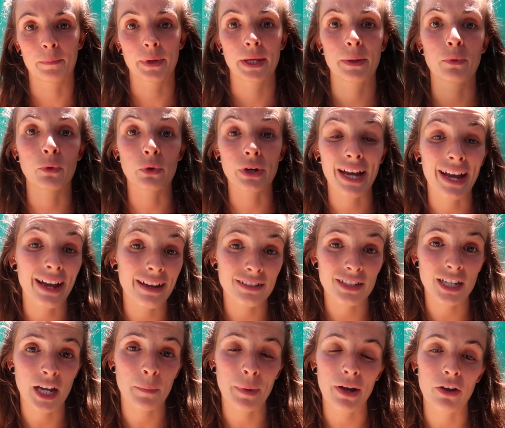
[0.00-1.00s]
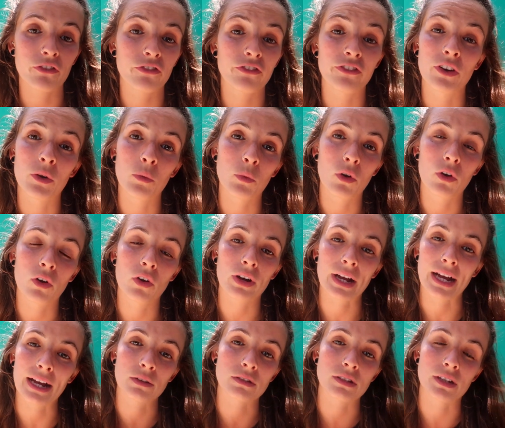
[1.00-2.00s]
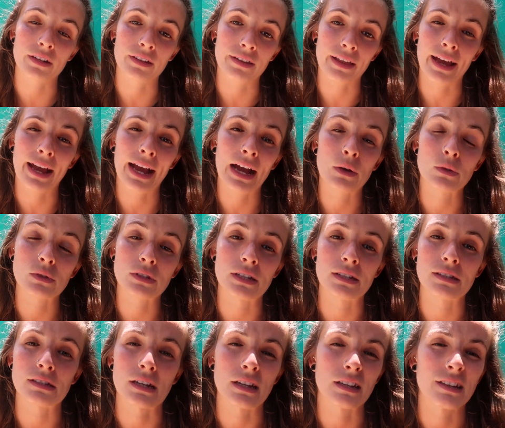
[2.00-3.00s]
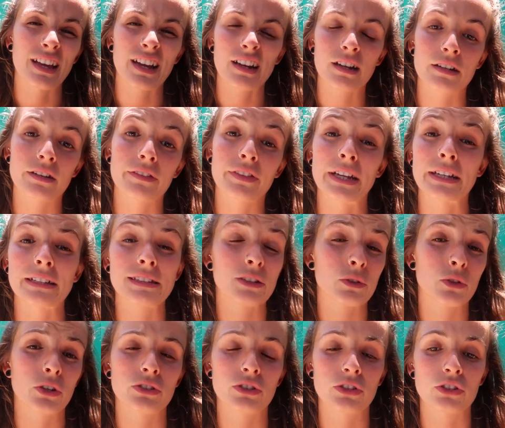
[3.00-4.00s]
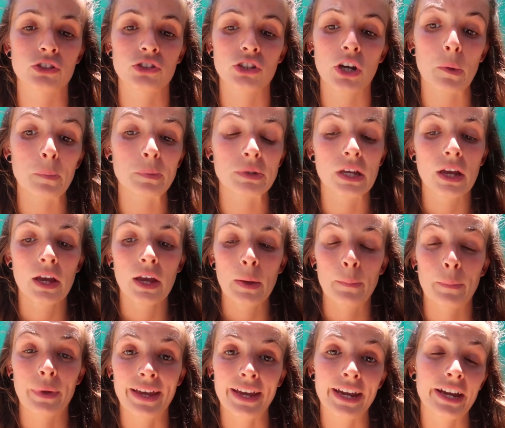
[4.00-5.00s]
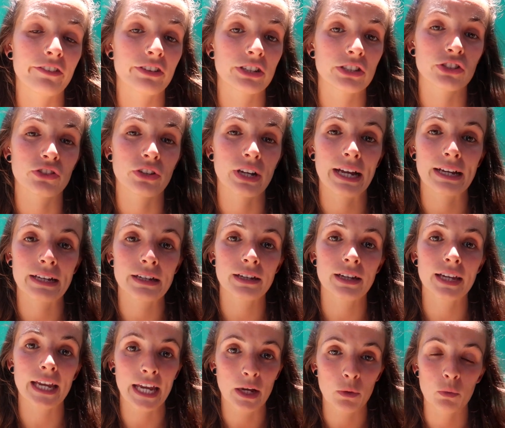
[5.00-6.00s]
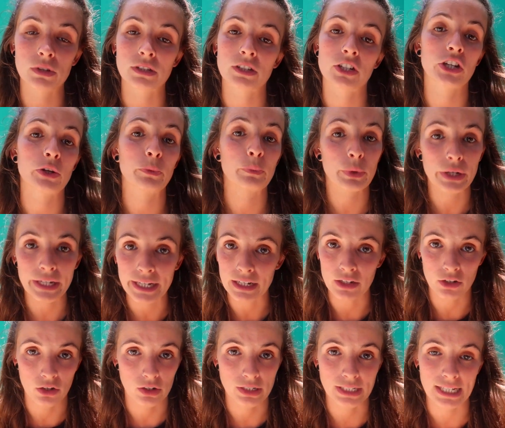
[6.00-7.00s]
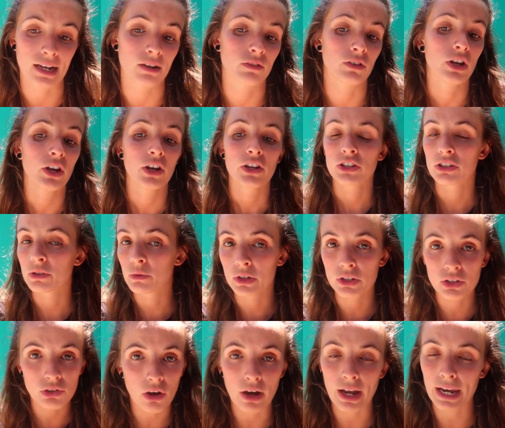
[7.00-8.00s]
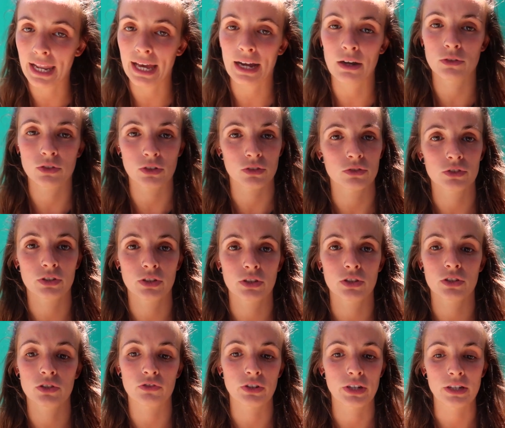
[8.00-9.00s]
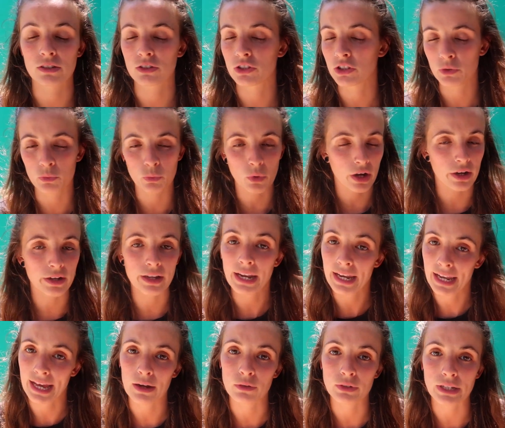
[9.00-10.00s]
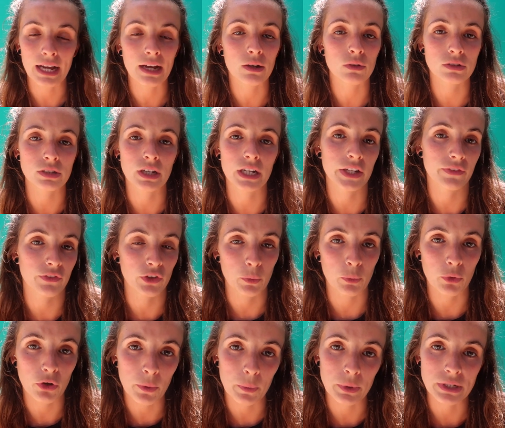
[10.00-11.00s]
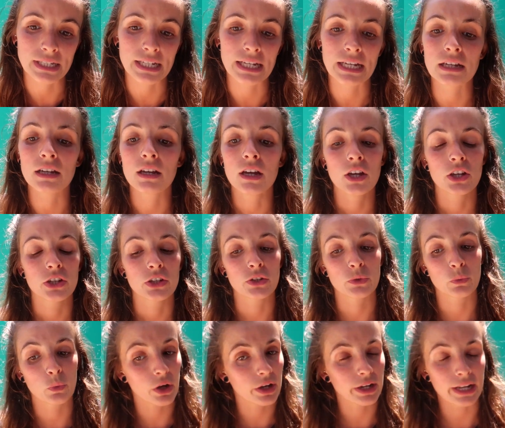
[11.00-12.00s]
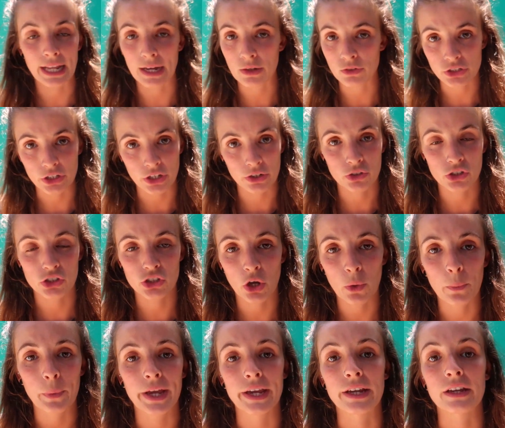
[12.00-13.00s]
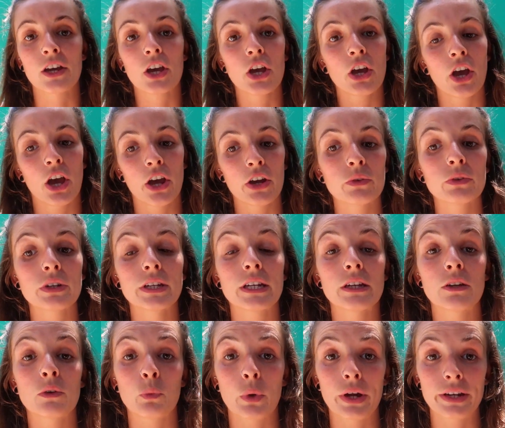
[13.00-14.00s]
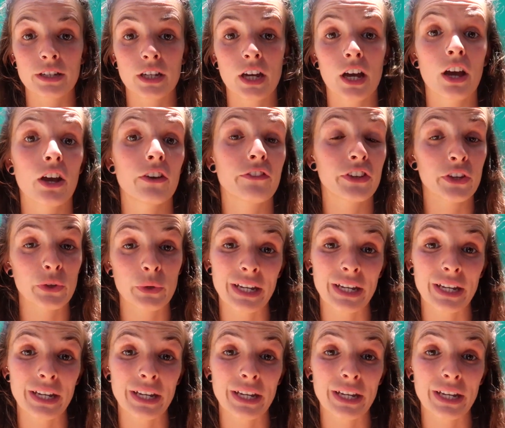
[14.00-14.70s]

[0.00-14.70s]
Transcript: people can come out for a walk outside of their houses and that kind of thing, still go to the shops. But here in Sri Lanka, it was a complete lockdown. You were not allowed onto the streets. You weren't allowed outside of your property. You weren't allowed to go shopping, only when curfew